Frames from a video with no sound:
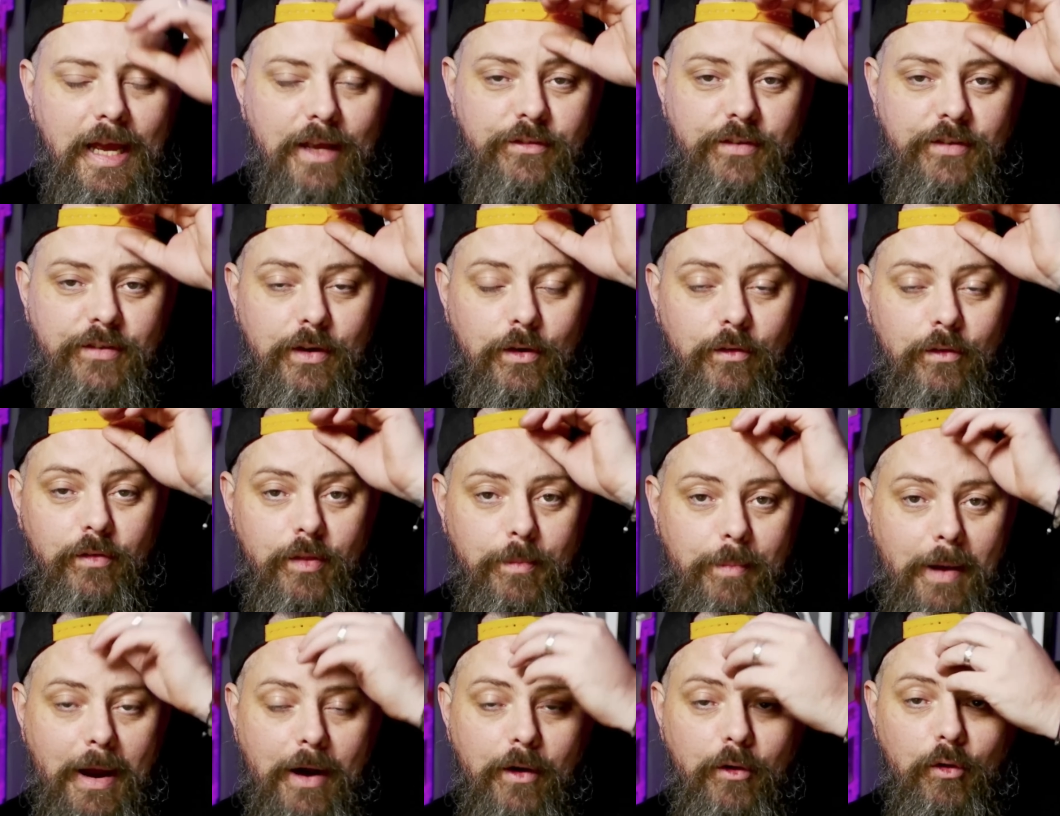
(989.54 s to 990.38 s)
It's taken
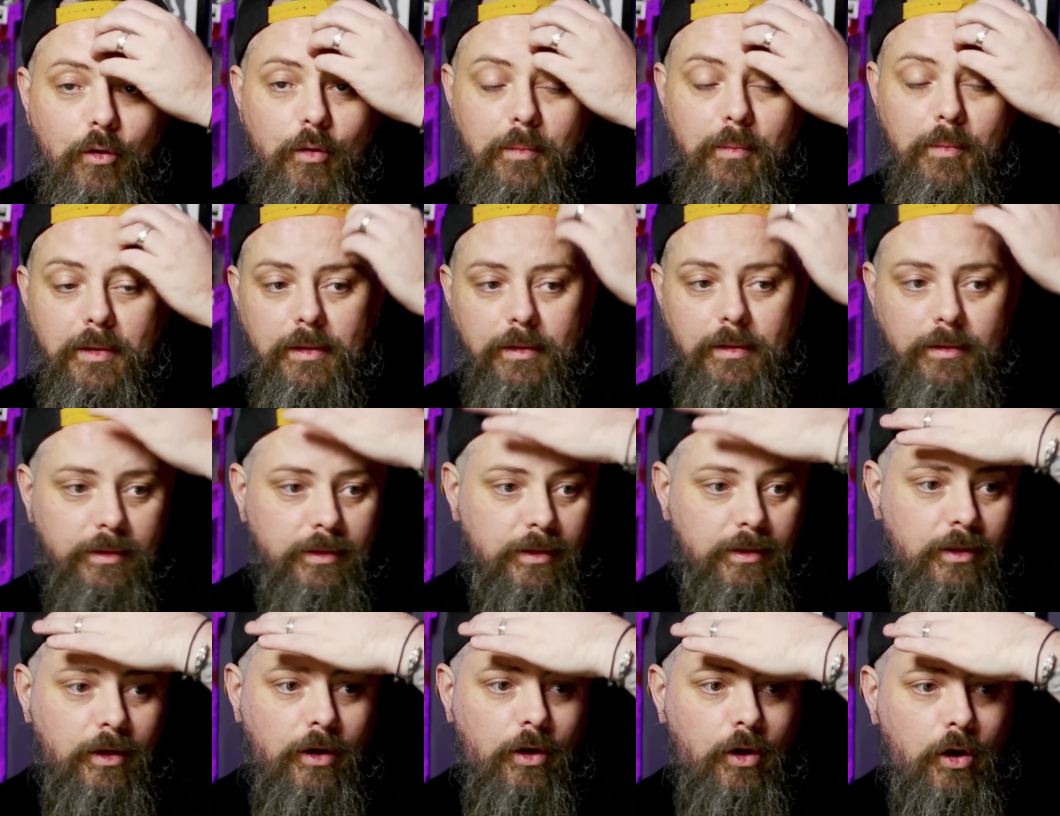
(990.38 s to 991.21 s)
over the paranormal
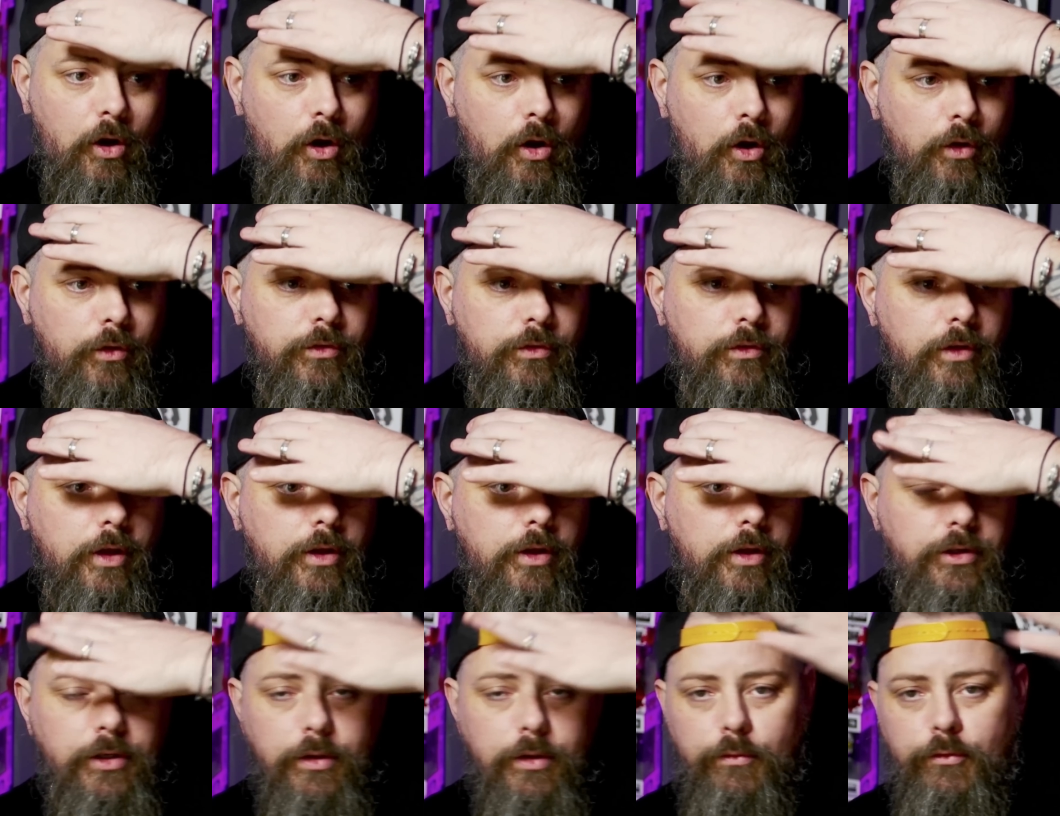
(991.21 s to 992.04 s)
on
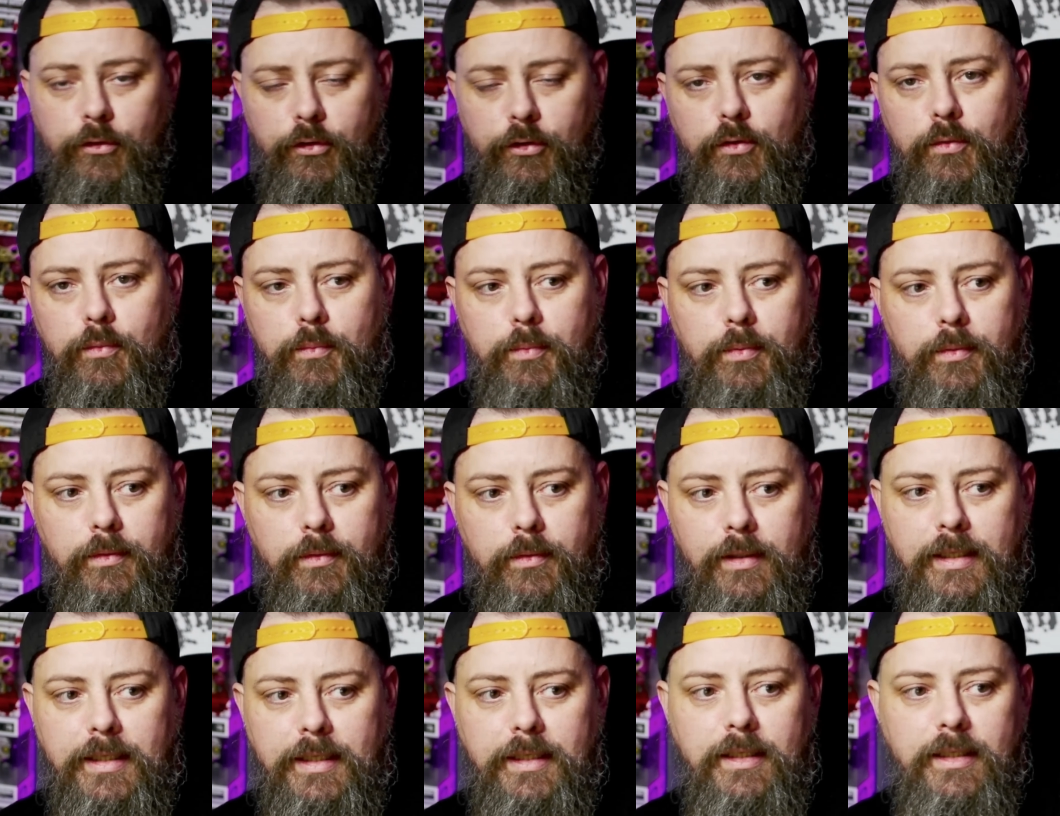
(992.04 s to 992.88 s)
YouTube
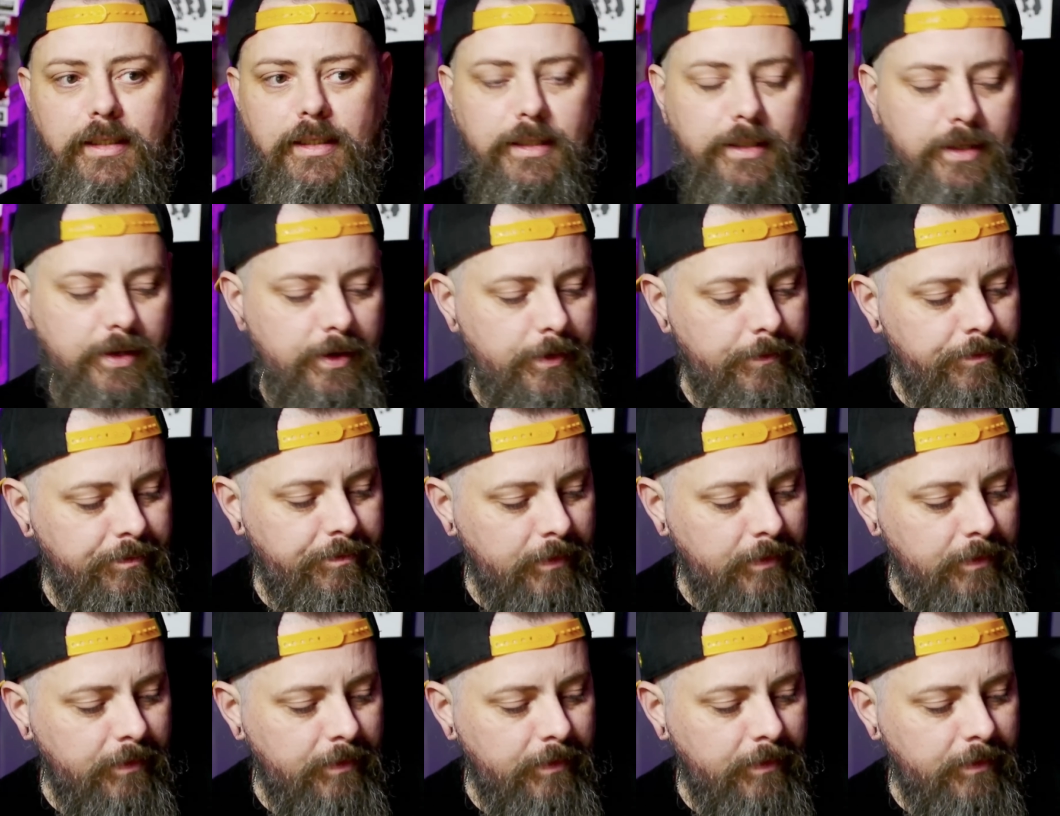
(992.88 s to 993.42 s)
lately.